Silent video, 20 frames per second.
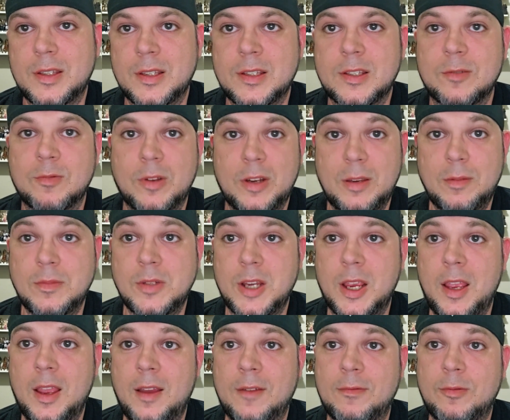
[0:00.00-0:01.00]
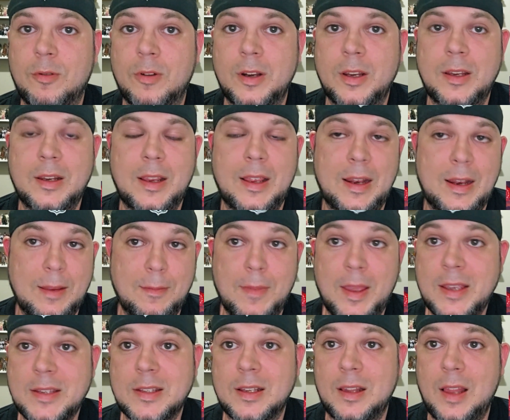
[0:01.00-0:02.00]
This is what MJF wanted. And it
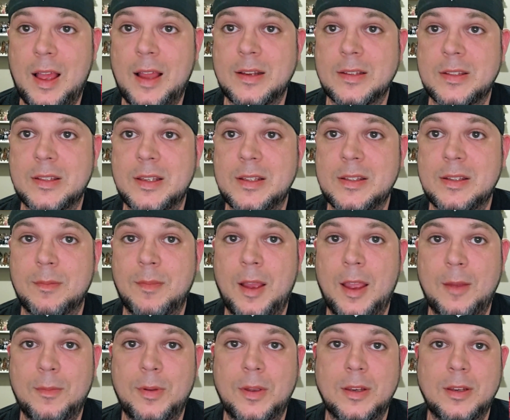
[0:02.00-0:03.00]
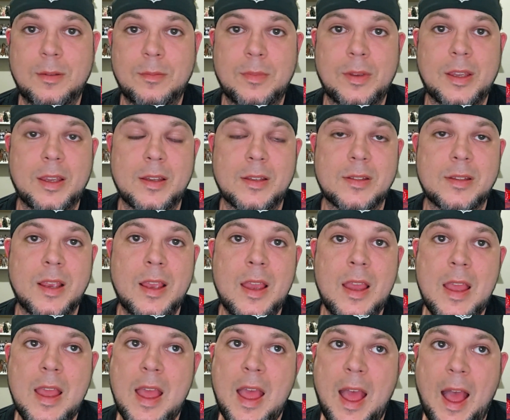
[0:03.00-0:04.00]
makes a lot of sense in my opinion, because
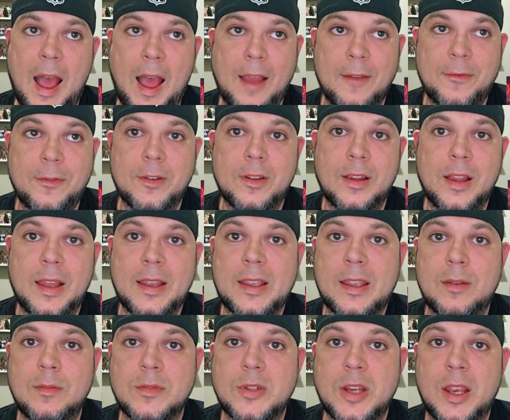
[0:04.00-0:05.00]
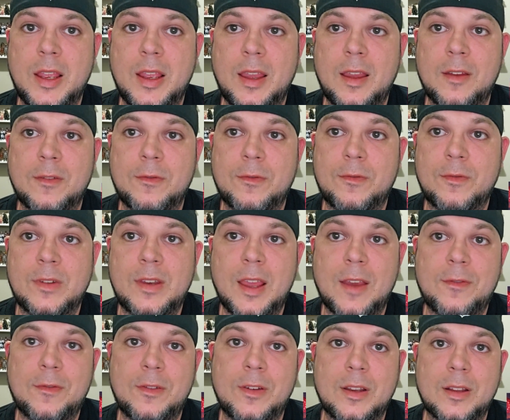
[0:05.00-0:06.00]
I feel like MJF
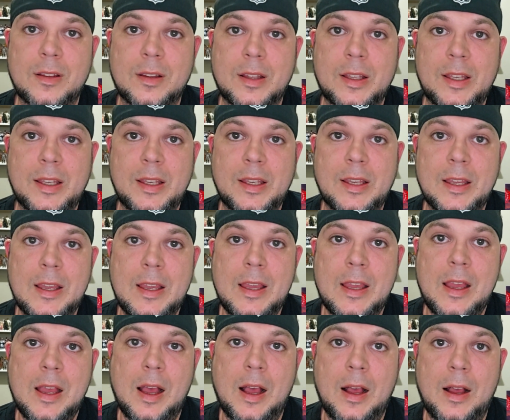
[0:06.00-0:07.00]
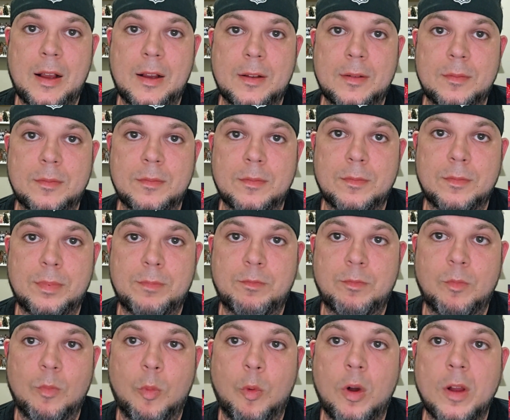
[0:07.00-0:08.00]
definitely
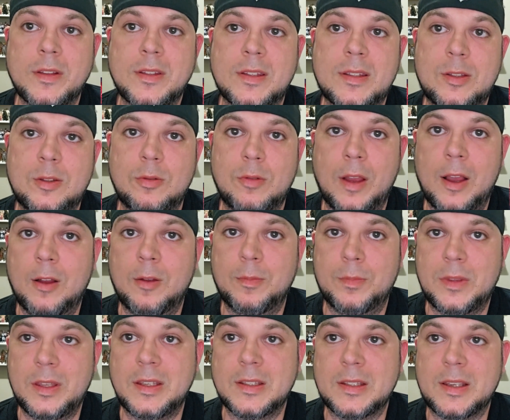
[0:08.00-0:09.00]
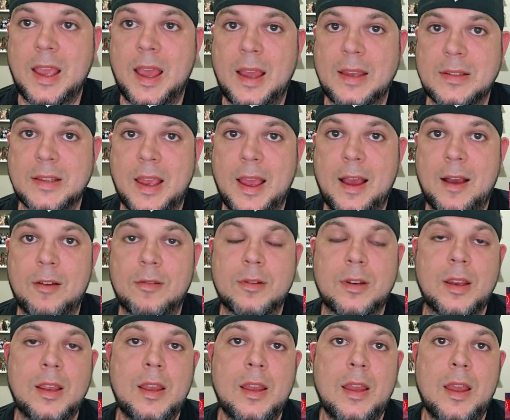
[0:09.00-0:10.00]
wants to help these guys
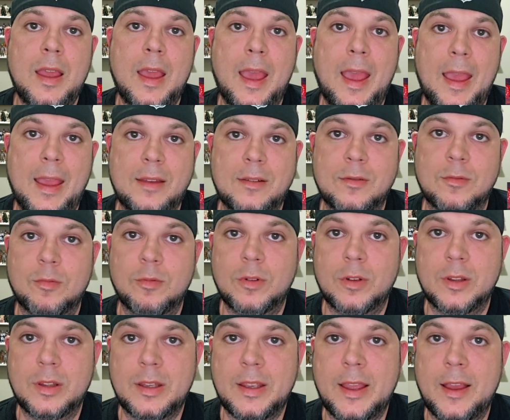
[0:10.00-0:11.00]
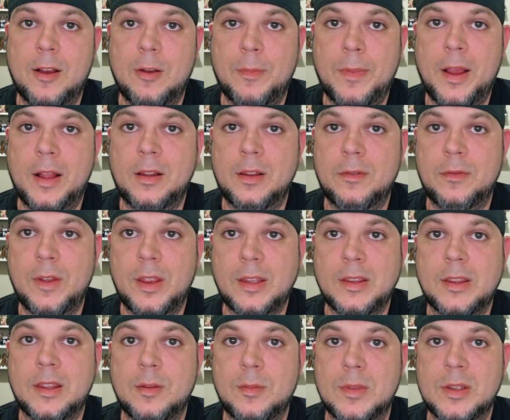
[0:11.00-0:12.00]
out and really help
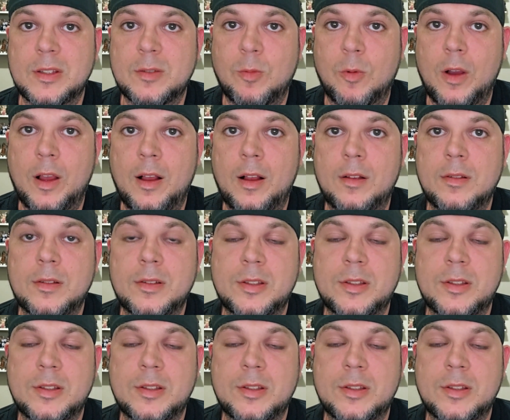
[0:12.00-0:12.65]
elevate them as well.